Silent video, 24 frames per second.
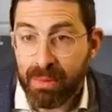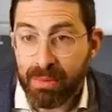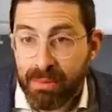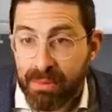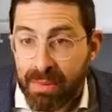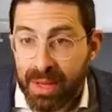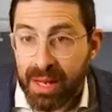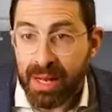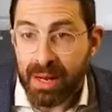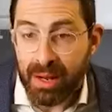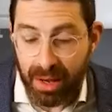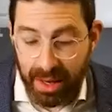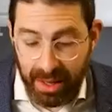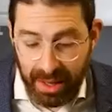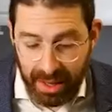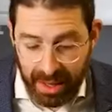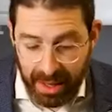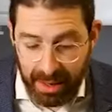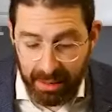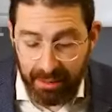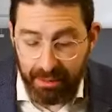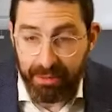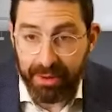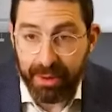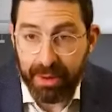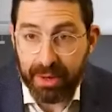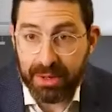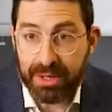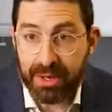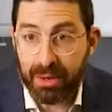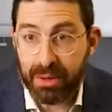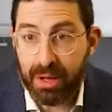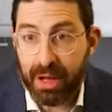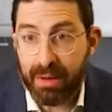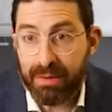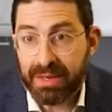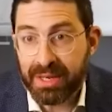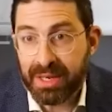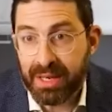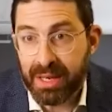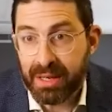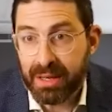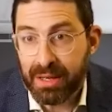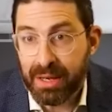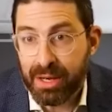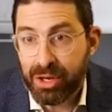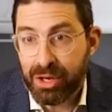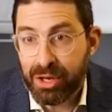The minute a kid feels their love is
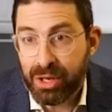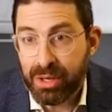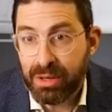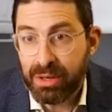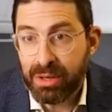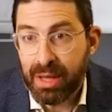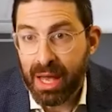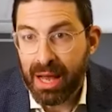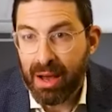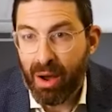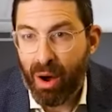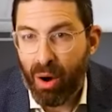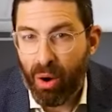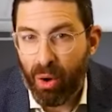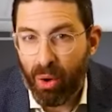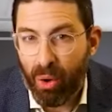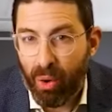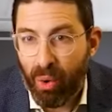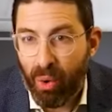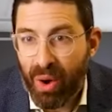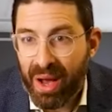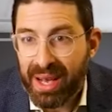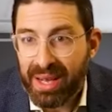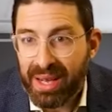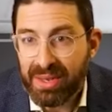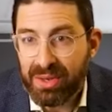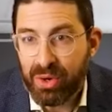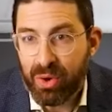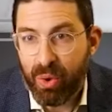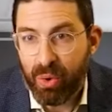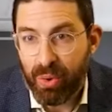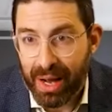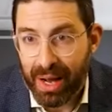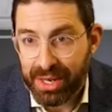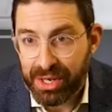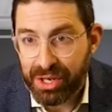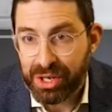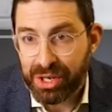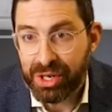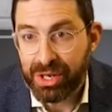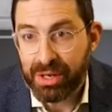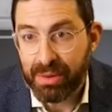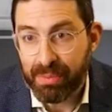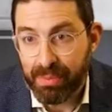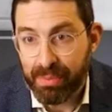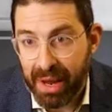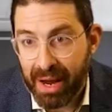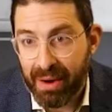conditioned, they always
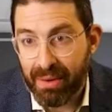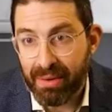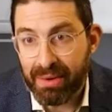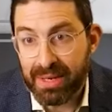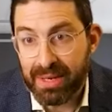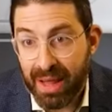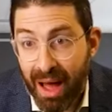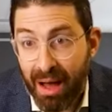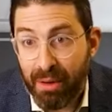question the parents'